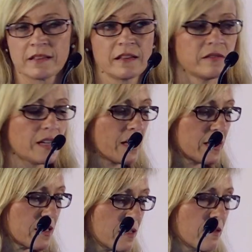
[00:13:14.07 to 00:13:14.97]
and
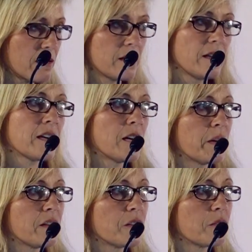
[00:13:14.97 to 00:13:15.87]
that's another thing that came
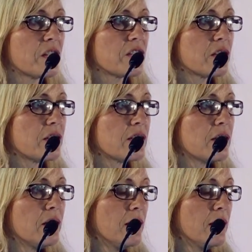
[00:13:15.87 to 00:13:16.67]
out in the questions.